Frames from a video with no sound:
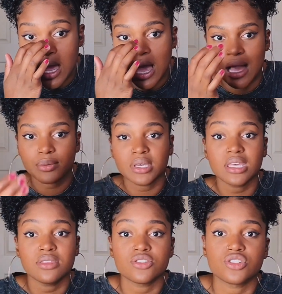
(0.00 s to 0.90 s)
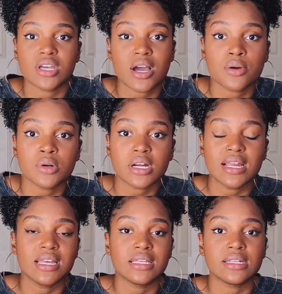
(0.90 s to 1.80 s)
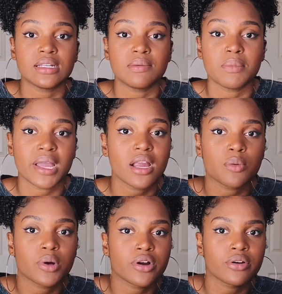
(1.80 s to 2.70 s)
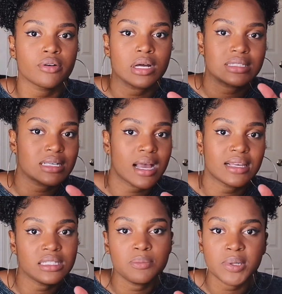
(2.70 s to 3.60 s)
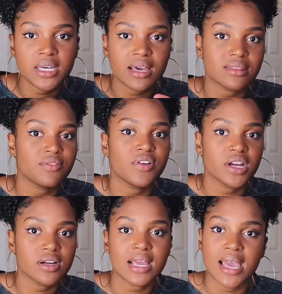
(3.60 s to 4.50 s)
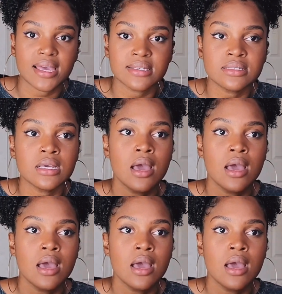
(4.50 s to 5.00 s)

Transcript: I would get in the shower and my hair would curl a tiny bit at the very end,